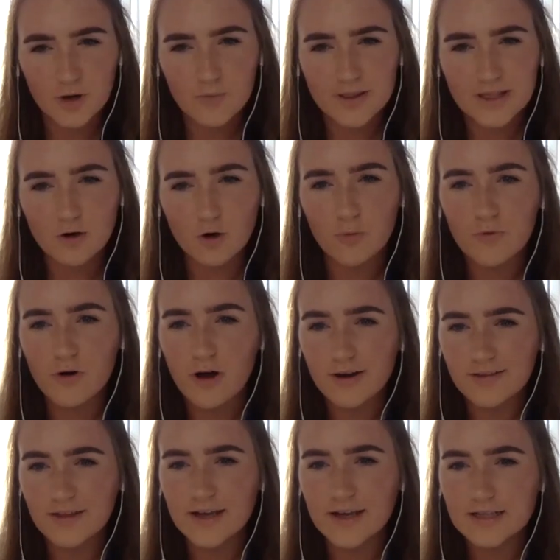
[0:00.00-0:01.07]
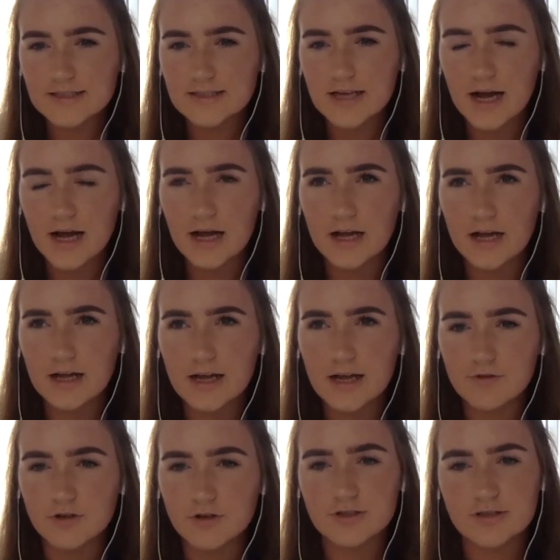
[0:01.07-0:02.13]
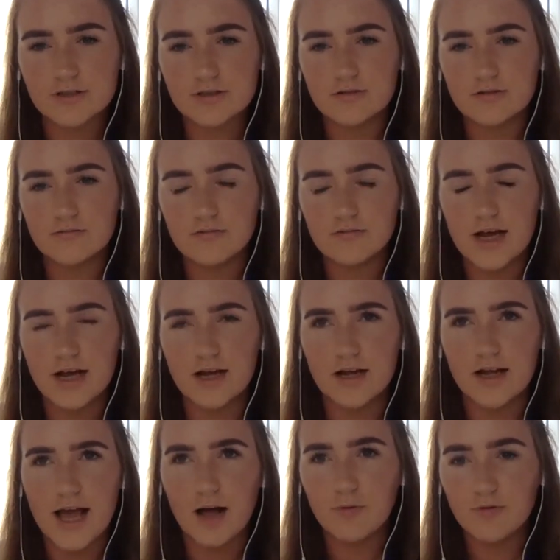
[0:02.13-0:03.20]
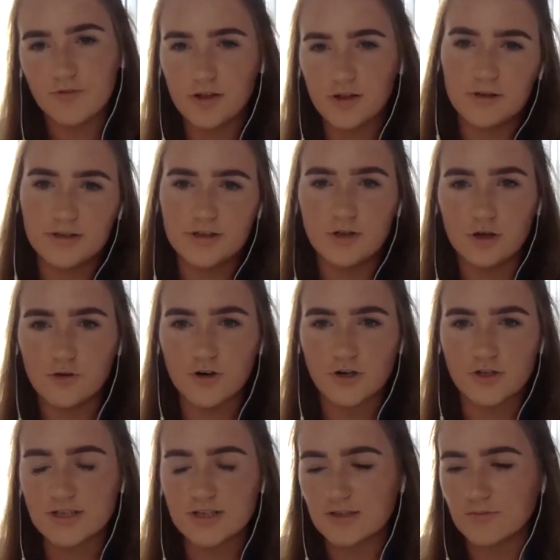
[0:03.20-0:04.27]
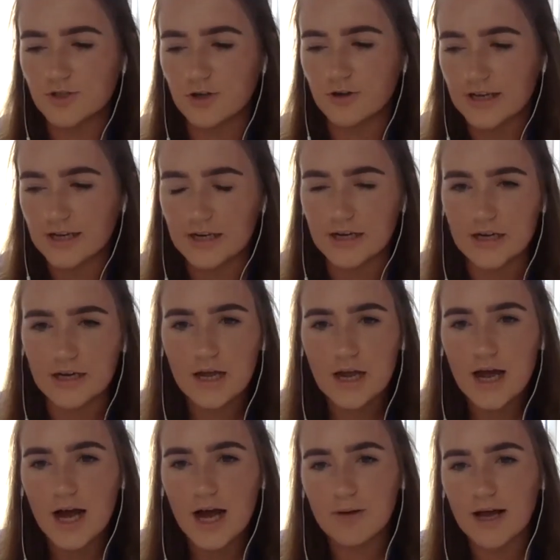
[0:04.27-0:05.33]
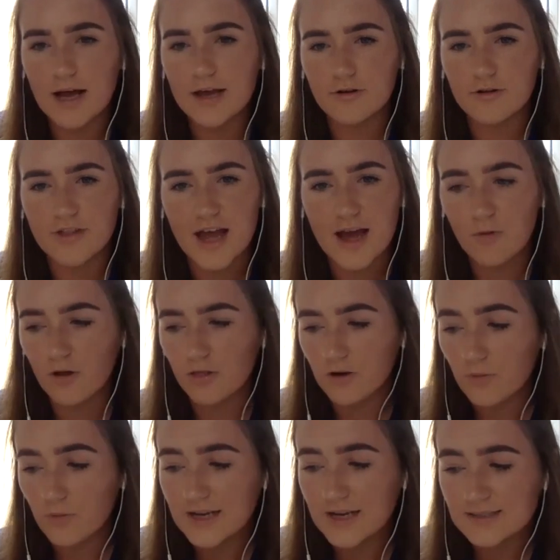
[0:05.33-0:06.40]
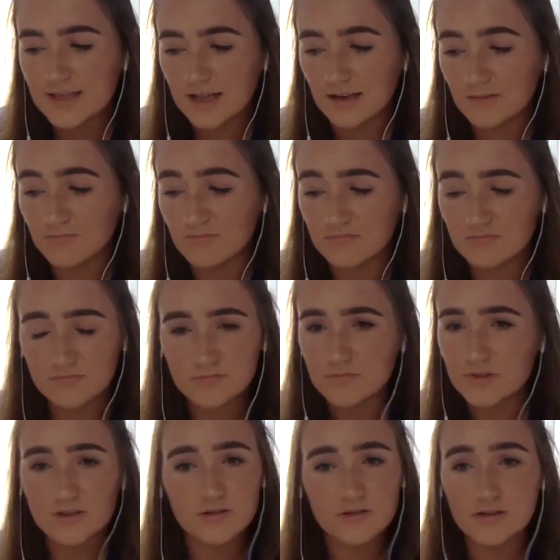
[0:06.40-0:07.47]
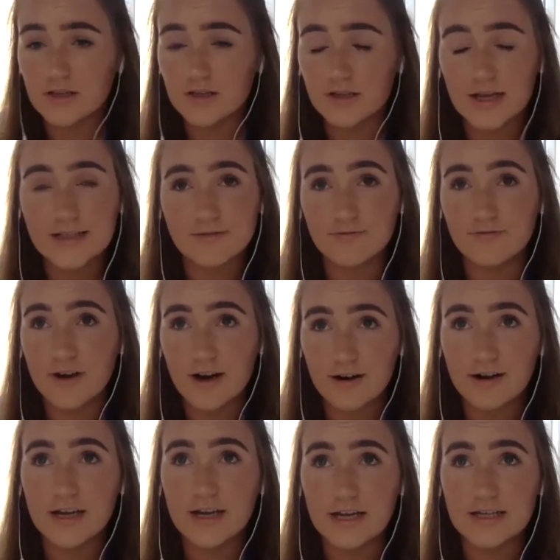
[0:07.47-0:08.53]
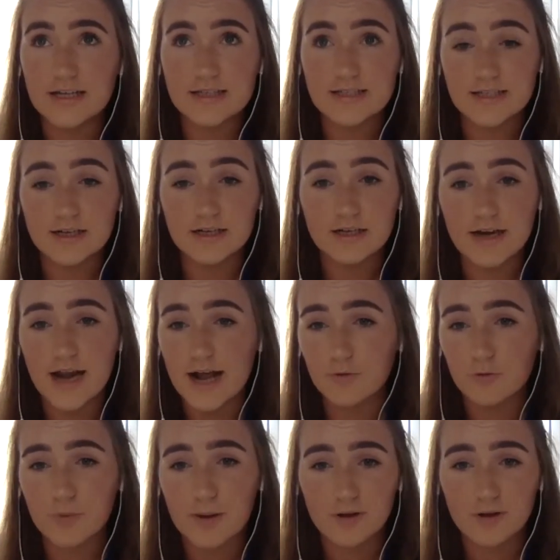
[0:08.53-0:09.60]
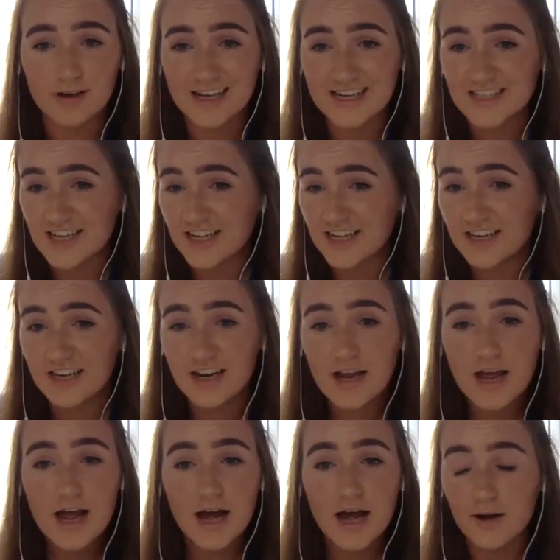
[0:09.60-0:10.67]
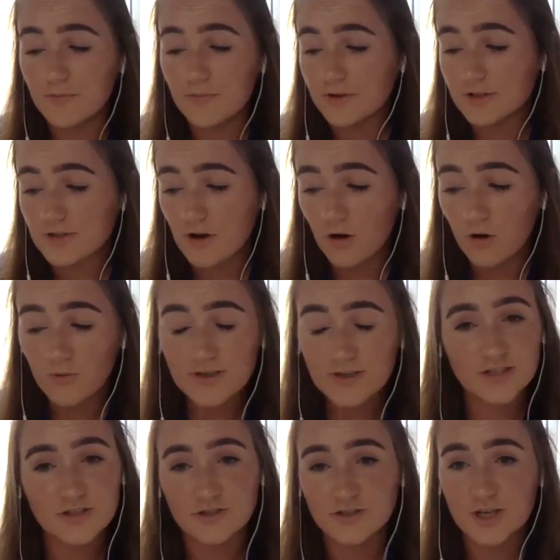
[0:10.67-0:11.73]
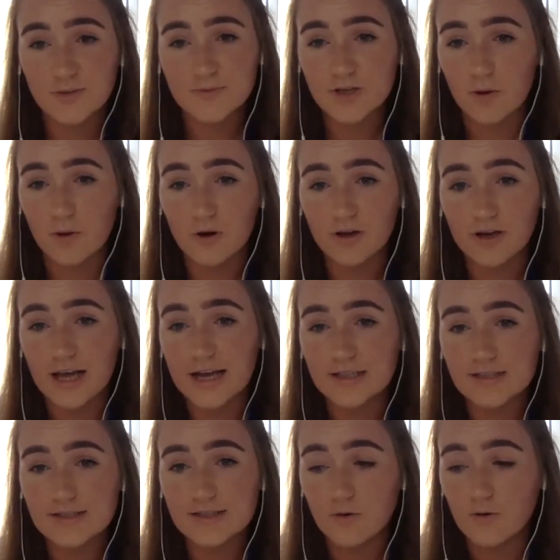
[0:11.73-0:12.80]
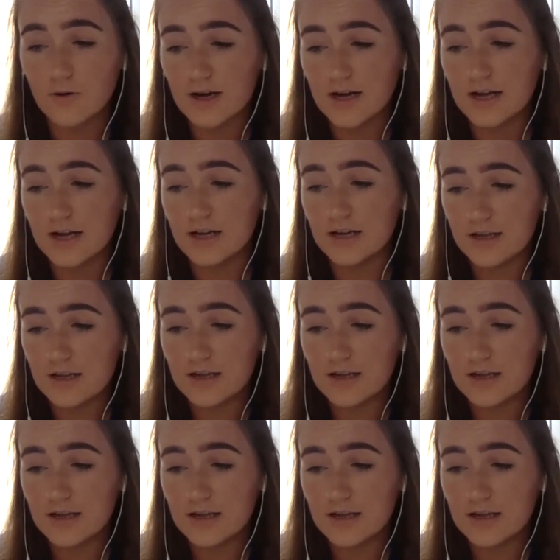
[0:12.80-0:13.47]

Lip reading: when they go abroad. I think it's if there's help available in the universities, I'm sure they can apply through them. Otherwise, it's very easy to connect with people on LinkedIn. There's always internships up online. So